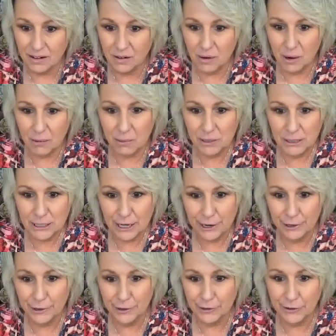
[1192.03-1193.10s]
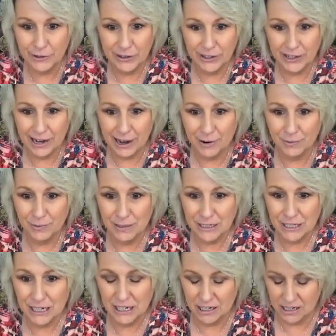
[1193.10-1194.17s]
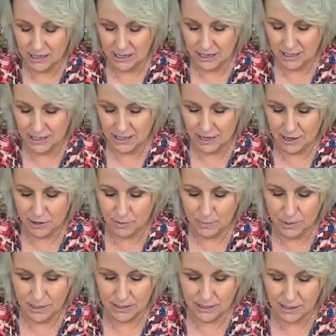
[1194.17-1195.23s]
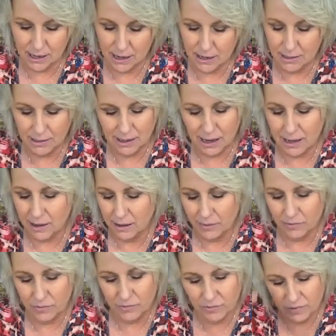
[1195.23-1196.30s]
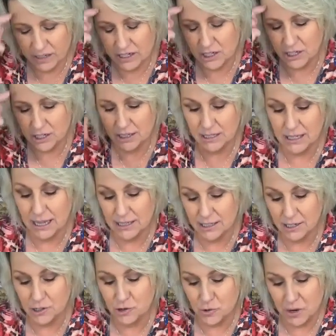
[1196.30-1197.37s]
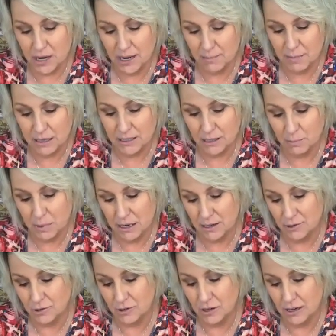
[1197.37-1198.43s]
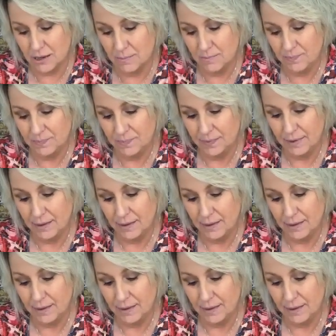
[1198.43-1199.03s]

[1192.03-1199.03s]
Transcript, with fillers: Oh, I wish I could. I wish I could get a tater bus. I, I have visions. That's a dream. That's a big dream.